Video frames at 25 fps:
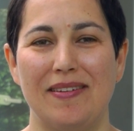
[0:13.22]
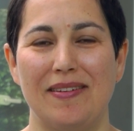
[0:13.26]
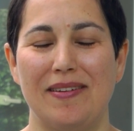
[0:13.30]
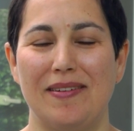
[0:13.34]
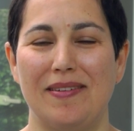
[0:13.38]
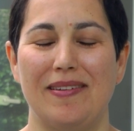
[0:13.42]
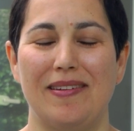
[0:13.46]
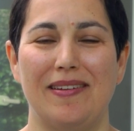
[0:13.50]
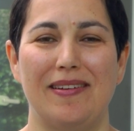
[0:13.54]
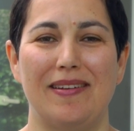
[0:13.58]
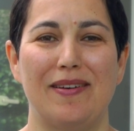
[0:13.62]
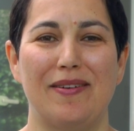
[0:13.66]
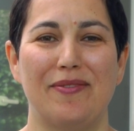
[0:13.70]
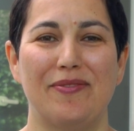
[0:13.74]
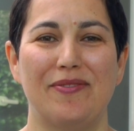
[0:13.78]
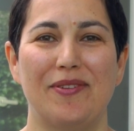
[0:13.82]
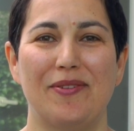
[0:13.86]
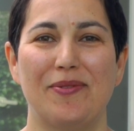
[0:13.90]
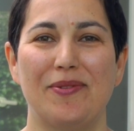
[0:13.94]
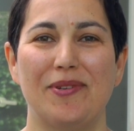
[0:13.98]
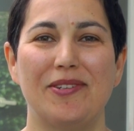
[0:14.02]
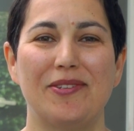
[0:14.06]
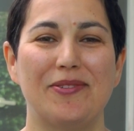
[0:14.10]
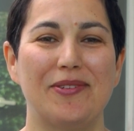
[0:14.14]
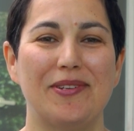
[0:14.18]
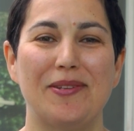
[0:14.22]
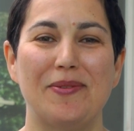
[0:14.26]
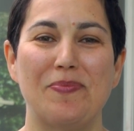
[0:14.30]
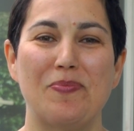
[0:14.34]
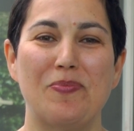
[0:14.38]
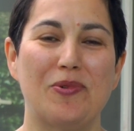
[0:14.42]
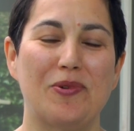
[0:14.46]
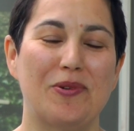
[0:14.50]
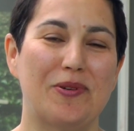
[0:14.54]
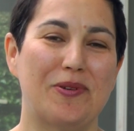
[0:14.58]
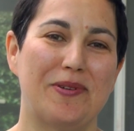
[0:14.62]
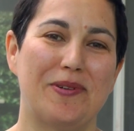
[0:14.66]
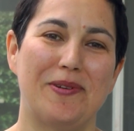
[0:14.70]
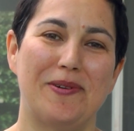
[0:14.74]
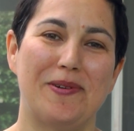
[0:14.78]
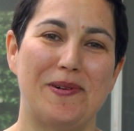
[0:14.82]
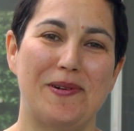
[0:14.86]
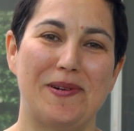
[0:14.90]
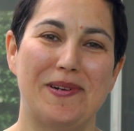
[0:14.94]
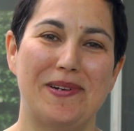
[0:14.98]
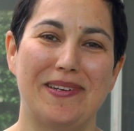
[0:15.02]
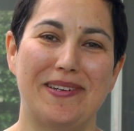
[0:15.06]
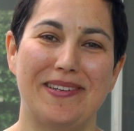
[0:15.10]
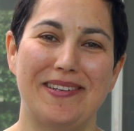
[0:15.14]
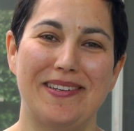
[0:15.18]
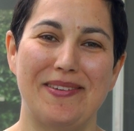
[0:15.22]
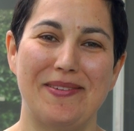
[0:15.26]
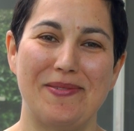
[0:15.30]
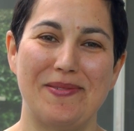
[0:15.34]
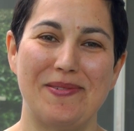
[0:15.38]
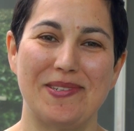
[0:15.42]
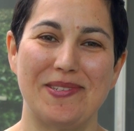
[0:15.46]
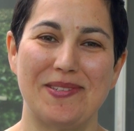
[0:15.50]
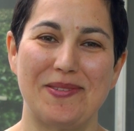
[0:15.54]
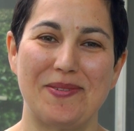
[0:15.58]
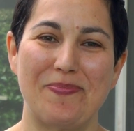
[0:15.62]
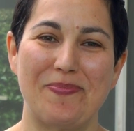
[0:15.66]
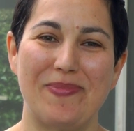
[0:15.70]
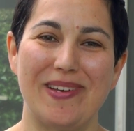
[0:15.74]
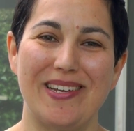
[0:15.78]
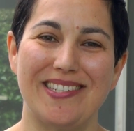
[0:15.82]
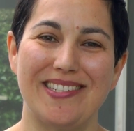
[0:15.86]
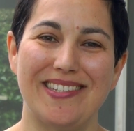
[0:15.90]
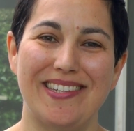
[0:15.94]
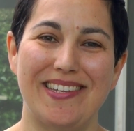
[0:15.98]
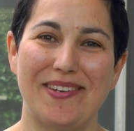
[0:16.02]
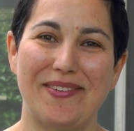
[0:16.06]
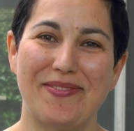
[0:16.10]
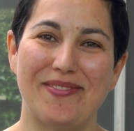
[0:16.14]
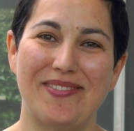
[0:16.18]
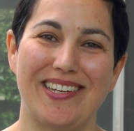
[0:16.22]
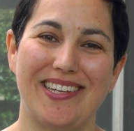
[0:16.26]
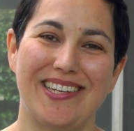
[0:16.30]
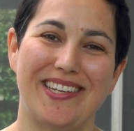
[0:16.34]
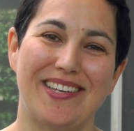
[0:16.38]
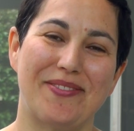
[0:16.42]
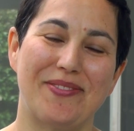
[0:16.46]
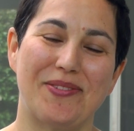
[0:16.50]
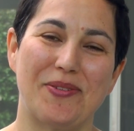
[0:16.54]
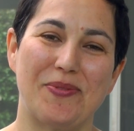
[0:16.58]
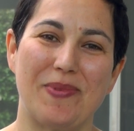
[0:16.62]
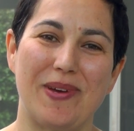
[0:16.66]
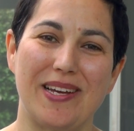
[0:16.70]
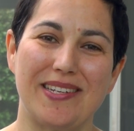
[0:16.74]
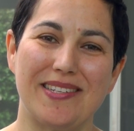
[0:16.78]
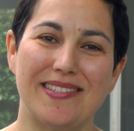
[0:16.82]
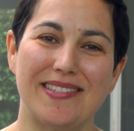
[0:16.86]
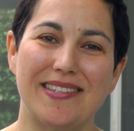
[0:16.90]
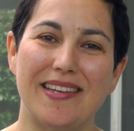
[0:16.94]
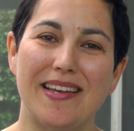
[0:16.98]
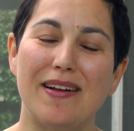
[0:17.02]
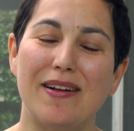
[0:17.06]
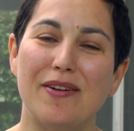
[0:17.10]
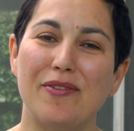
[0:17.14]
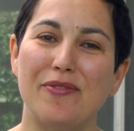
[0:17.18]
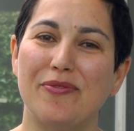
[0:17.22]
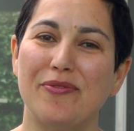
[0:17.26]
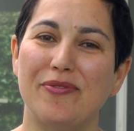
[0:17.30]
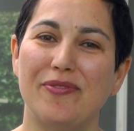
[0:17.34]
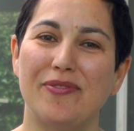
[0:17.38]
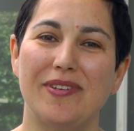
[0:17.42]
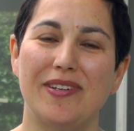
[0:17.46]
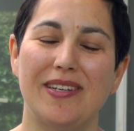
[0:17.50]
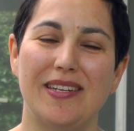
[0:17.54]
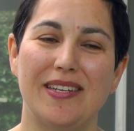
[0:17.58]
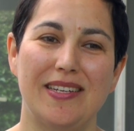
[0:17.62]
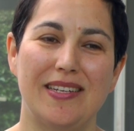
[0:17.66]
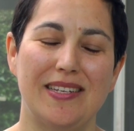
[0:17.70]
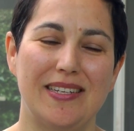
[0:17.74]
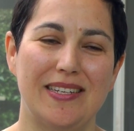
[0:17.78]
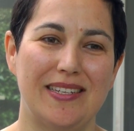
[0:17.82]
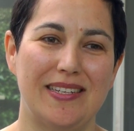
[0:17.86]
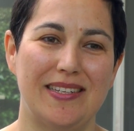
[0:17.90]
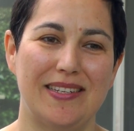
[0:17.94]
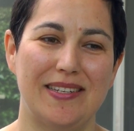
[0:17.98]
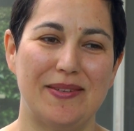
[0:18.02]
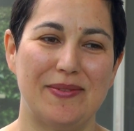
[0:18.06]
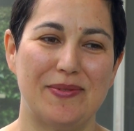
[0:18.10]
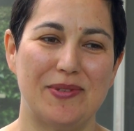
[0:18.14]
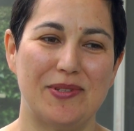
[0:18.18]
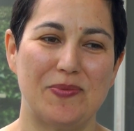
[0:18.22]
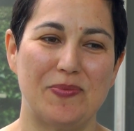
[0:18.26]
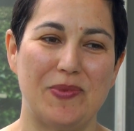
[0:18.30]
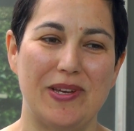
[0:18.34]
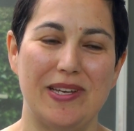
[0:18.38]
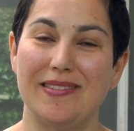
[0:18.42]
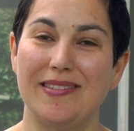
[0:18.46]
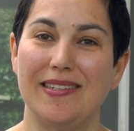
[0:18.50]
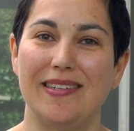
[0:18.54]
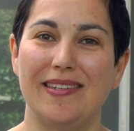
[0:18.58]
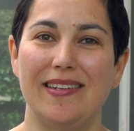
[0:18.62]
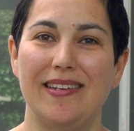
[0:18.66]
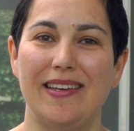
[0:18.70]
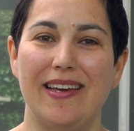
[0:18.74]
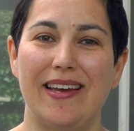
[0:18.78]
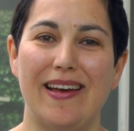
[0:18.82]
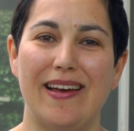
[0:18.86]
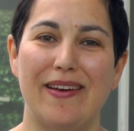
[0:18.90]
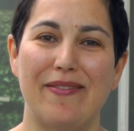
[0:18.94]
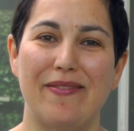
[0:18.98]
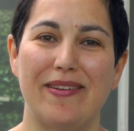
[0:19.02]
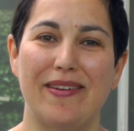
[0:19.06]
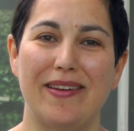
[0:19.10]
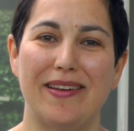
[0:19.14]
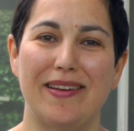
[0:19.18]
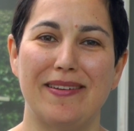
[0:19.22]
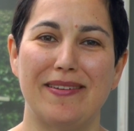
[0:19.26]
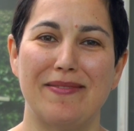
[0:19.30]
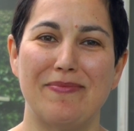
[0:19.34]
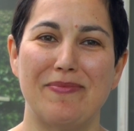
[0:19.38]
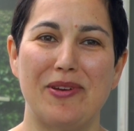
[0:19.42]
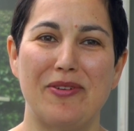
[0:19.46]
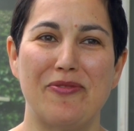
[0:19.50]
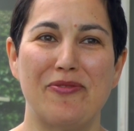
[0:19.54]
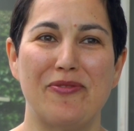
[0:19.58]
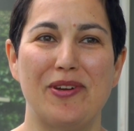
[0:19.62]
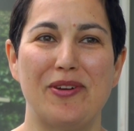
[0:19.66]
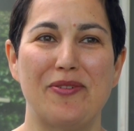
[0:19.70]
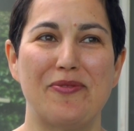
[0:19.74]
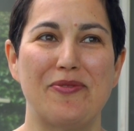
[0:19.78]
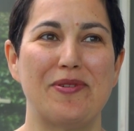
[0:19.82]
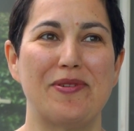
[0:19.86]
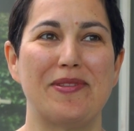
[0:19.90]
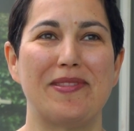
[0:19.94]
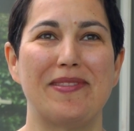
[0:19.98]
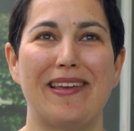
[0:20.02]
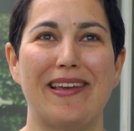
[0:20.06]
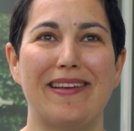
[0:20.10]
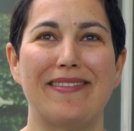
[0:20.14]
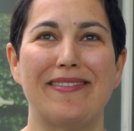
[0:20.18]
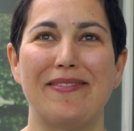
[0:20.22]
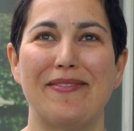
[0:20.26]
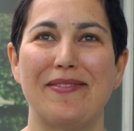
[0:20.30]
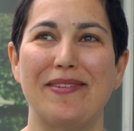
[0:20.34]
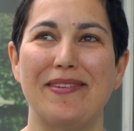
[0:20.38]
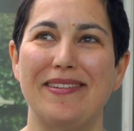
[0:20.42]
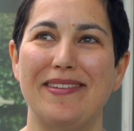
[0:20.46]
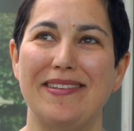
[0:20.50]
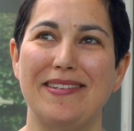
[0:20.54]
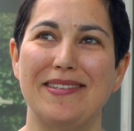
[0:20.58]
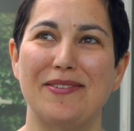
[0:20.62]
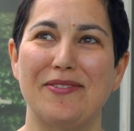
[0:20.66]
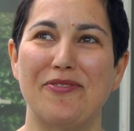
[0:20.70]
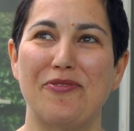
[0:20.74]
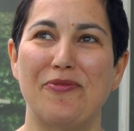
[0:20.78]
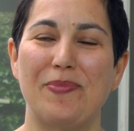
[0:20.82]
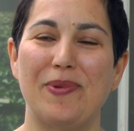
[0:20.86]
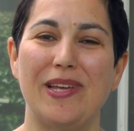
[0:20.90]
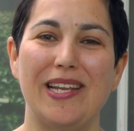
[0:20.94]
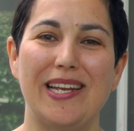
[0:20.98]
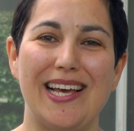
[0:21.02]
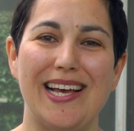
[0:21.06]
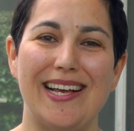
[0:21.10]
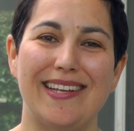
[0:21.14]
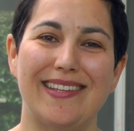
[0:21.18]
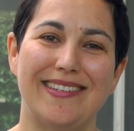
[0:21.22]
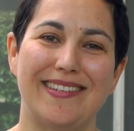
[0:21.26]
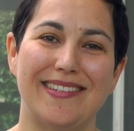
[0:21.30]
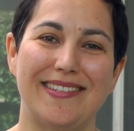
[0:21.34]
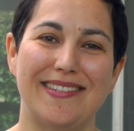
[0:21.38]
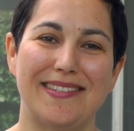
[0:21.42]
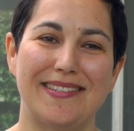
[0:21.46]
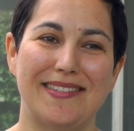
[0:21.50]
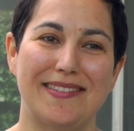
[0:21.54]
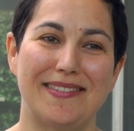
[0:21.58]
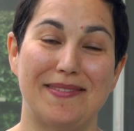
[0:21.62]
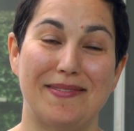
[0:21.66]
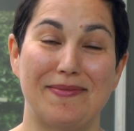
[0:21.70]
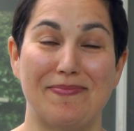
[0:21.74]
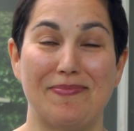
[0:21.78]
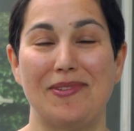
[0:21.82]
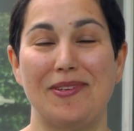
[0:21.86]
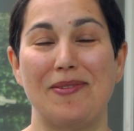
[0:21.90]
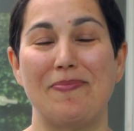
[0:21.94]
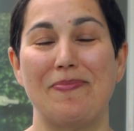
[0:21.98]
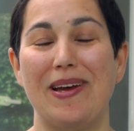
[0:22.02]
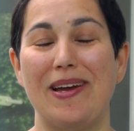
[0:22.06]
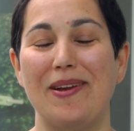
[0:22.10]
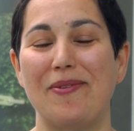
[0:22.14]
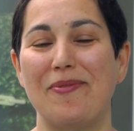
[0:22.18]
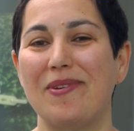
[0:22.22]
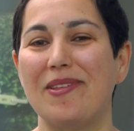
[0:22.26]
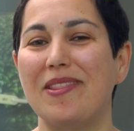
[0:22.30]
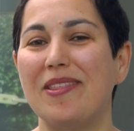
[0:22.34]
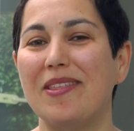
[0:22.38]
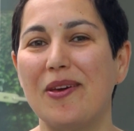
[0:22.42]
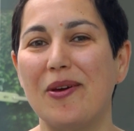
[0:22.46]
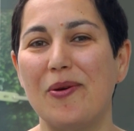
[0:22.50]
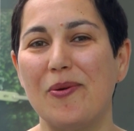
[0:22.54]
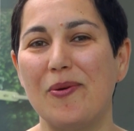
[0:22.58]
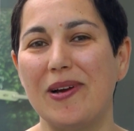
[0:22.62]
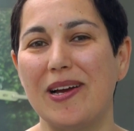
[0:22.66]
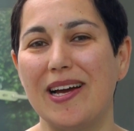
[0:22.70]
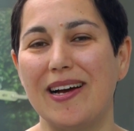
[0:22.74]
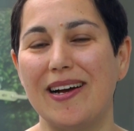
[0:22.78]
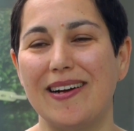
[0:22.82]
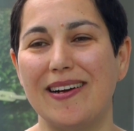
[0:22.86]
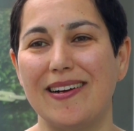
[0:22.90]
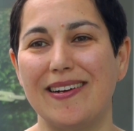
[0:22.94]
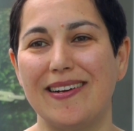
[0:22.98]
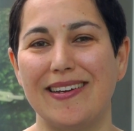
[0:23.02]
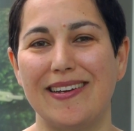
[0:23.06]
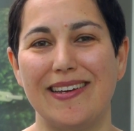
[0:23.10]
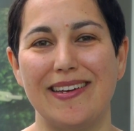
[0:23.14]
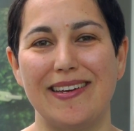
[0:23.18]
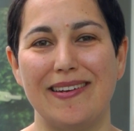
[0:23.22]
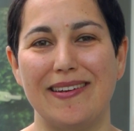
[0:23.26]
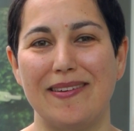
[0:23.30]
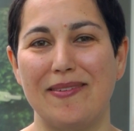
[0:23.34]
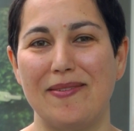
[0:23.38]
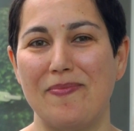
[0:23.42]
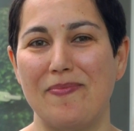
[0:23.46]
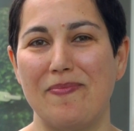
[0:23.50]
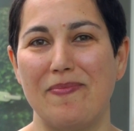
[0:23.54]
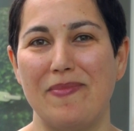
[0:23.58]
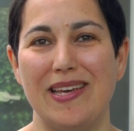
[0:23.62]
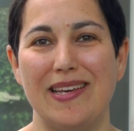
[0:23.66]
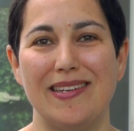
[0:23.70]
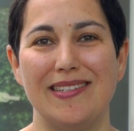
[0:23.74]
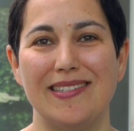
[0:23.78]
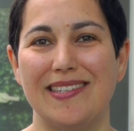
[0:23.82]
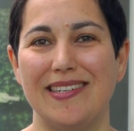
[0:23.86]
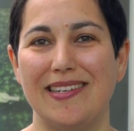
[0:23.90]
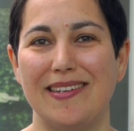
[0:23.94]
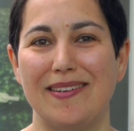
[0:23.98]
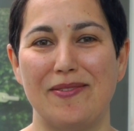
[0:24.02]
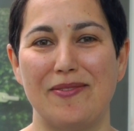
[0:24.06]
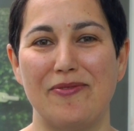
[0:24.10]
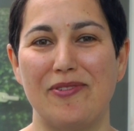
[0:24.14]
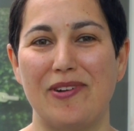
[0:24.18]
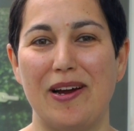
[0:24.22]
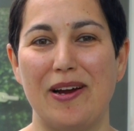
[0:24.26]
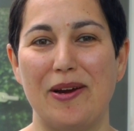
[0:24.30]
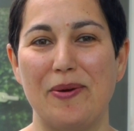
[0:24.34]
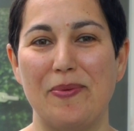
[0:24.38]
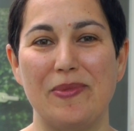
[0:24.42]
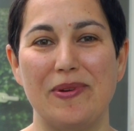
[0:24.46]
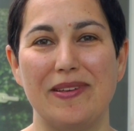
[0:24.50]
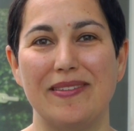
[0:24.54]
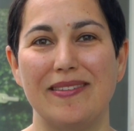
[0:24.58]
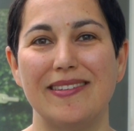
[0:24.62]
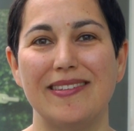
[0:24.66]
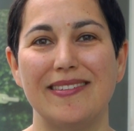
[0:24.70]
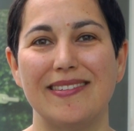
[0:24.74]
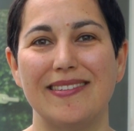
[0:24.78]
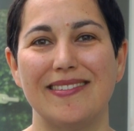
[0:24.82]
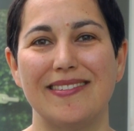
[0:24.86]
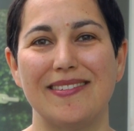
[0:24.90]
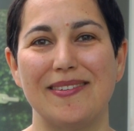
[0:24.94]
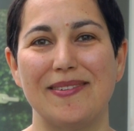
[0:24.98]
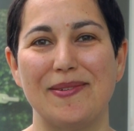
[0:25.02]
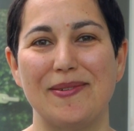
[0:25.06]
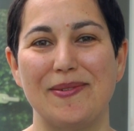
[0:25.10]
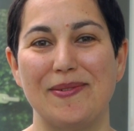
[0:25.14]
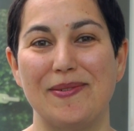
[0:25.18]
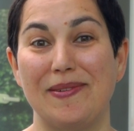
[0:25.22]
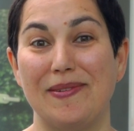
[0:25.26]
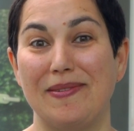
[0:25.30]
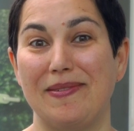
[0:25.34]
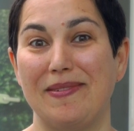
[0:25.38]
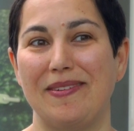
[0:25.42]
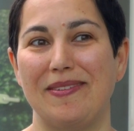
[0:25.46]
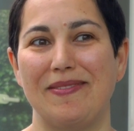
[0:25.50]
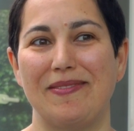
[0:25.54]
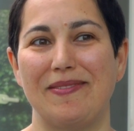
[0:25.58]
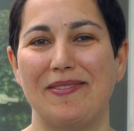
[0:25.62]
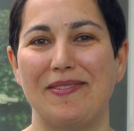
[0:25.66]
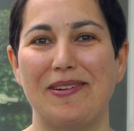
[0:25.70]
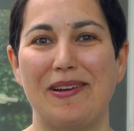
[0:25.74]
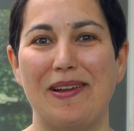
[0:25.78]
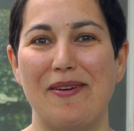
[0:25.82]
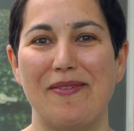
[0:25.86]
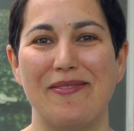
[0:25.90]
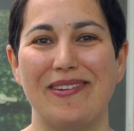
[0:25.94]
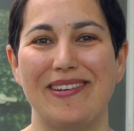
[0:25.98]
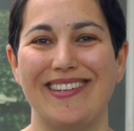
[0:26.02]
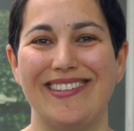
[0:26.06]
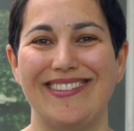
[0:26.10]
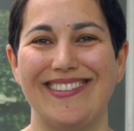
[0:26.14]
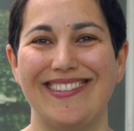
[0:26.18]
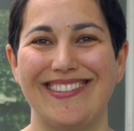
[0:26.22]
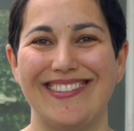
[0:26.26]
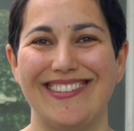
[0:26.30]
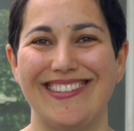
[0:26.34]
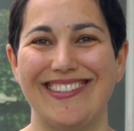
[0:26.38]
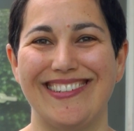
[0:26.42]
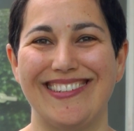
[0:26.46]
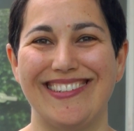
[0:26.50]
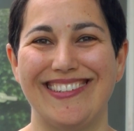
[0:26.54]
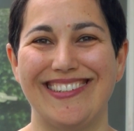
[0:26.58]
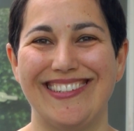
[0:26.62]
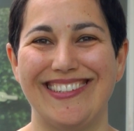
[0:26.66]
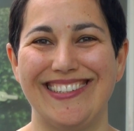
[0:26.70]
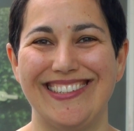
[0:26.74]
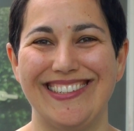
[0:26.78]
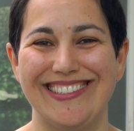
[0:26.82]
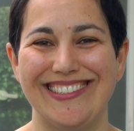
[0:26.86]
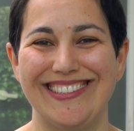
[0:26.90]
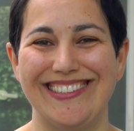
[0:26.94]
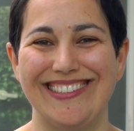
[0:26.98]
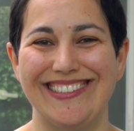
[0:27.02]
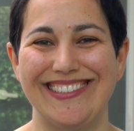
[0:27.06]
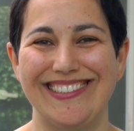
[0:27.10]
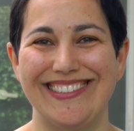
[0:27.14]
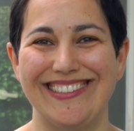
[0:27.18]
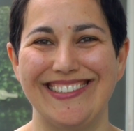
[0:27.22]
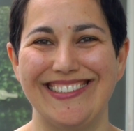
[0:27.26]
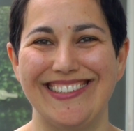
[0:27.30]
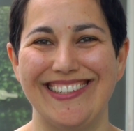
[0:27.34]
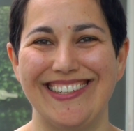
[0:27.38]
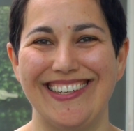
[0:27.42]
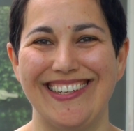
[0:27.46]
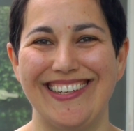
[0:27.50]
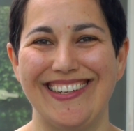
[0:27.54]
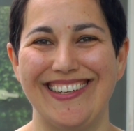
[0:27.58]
I loved the retreat in Portugal. It was the best gift I gave to myself. It was basically having my favorite activities of Pilates combined with yoga in an amazing environment. So, love it.